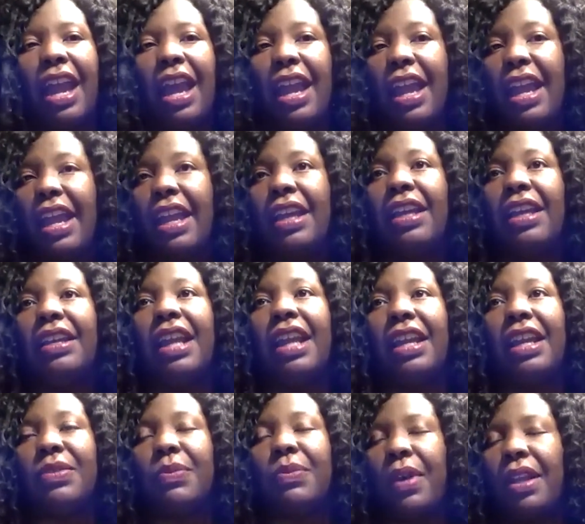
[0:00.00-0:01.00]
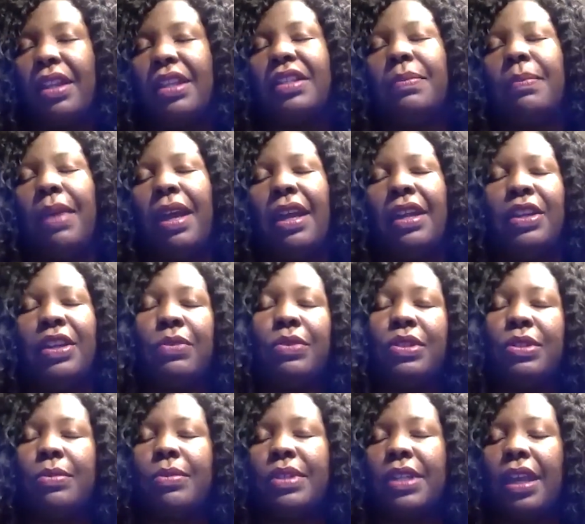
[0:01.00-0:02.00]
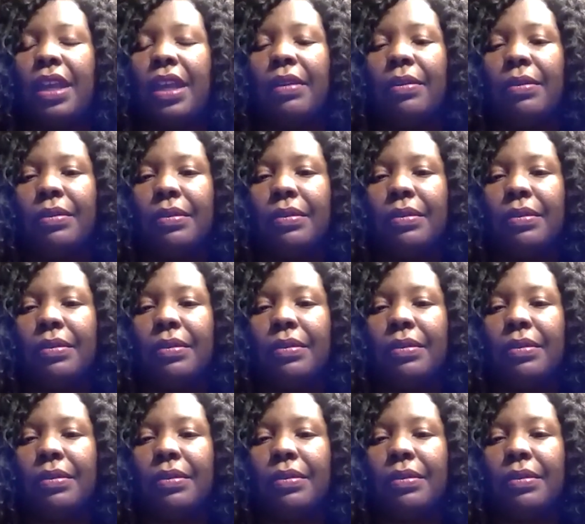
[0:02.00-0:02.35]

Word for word: and as well as my YouTube channel.